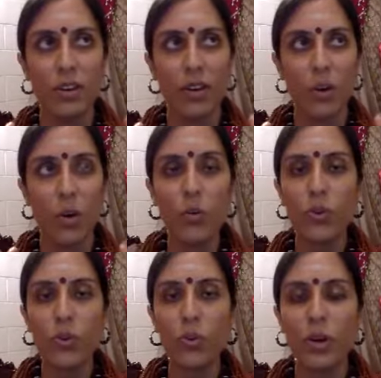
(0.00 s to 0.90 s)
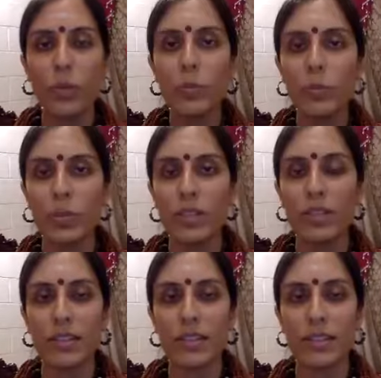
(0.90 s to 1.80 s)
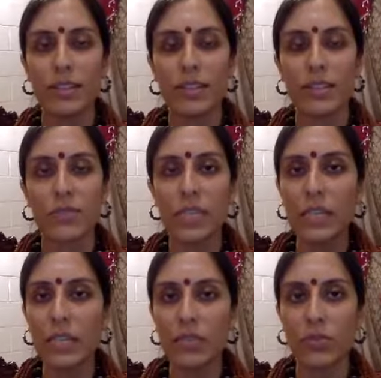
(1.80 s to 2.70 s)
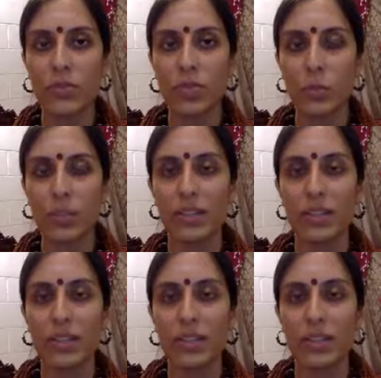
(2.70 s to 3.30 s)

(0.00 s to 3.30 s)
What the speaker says: overwhelmed with this feeling of fulfillment.